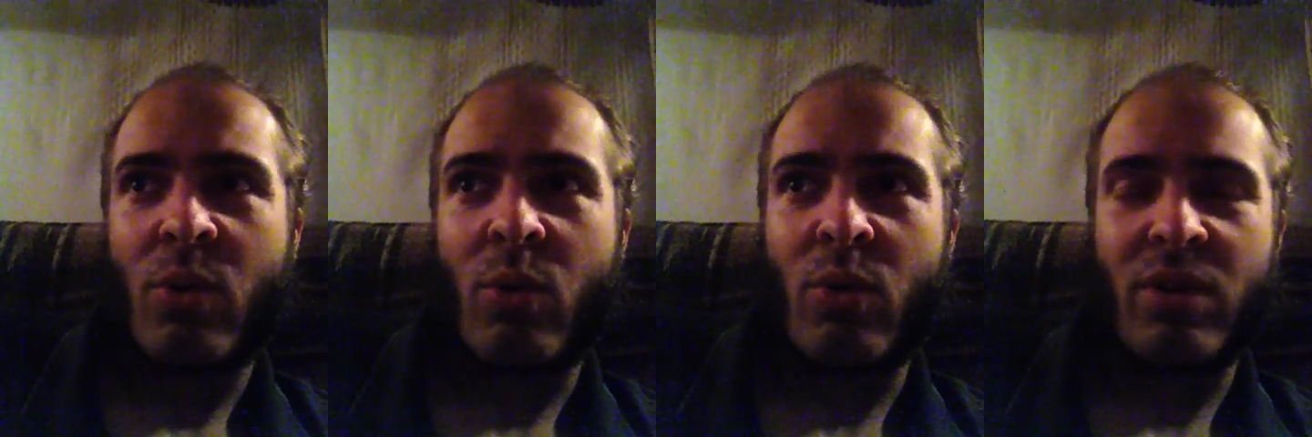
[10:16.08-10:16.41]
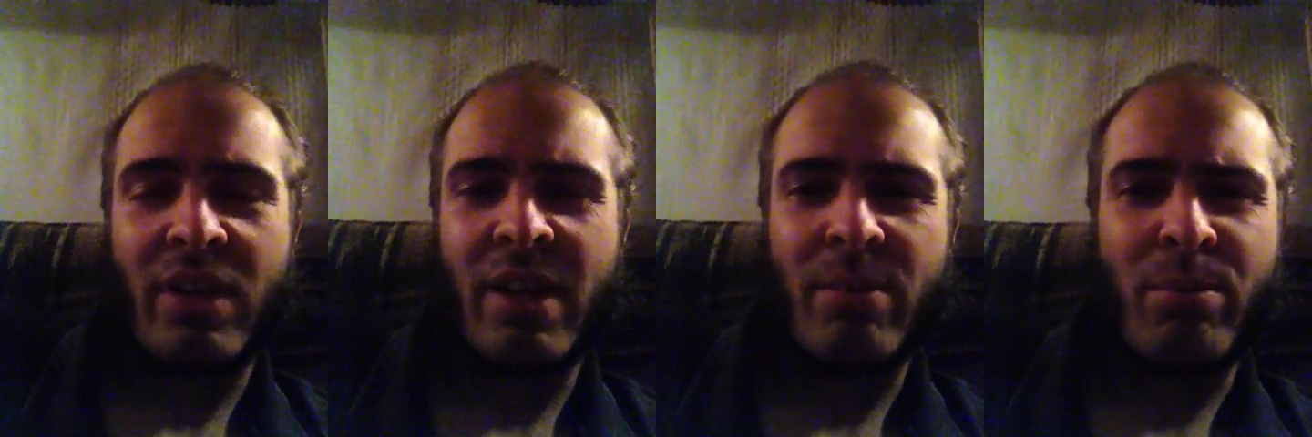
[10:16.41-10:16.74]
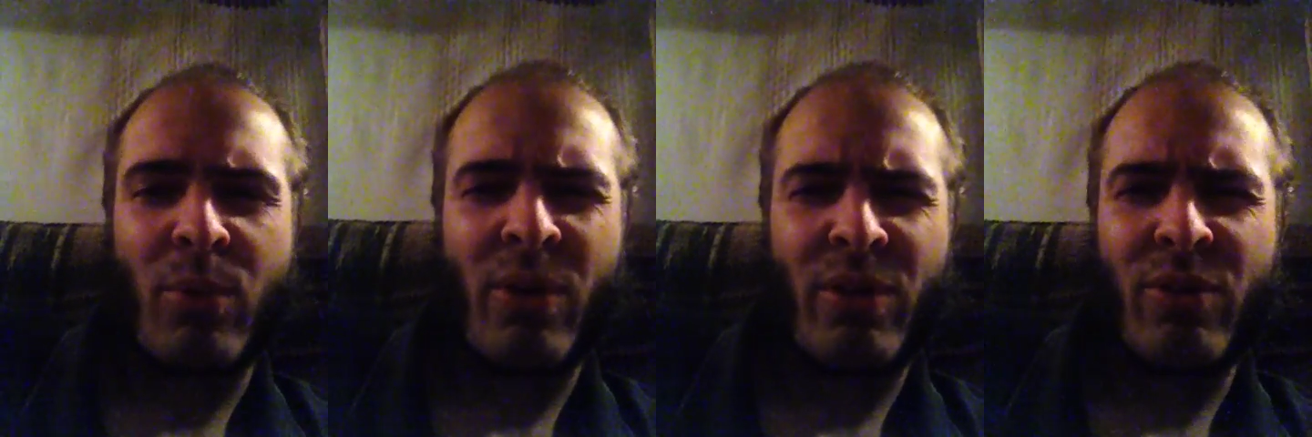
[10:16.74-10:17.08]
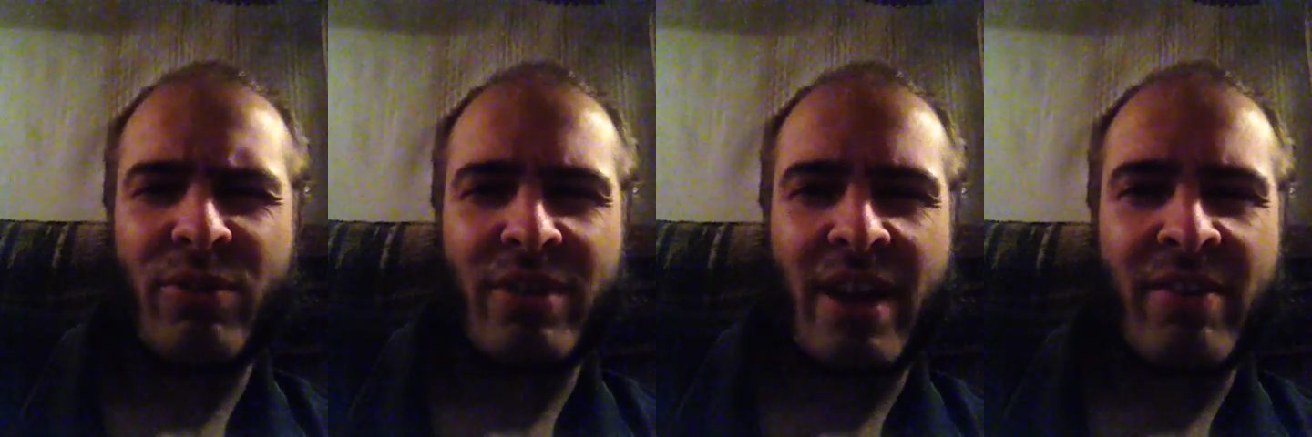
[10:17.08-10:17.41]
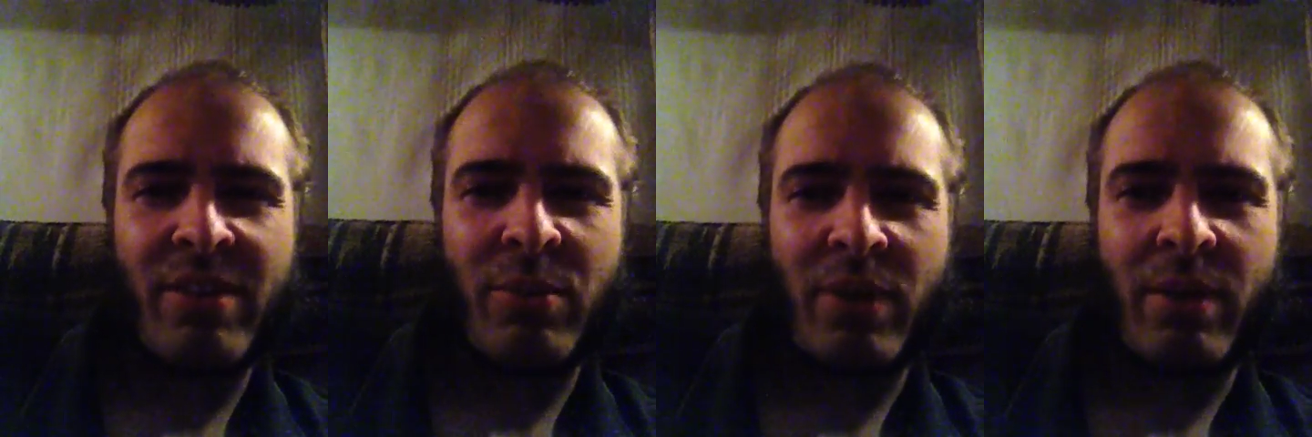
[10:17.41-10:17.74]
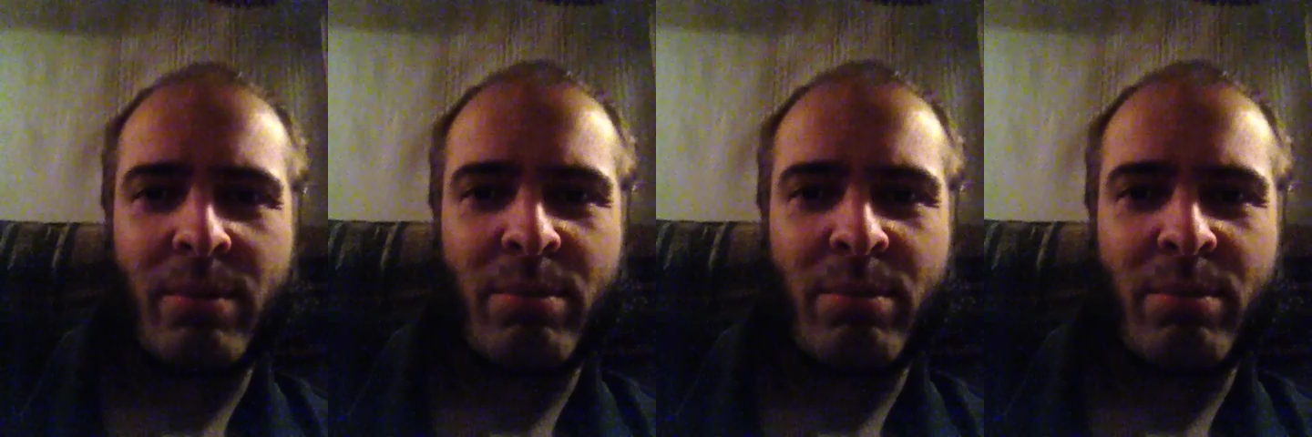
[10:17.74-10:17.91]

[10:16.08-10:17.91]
or let it boil over everywhere.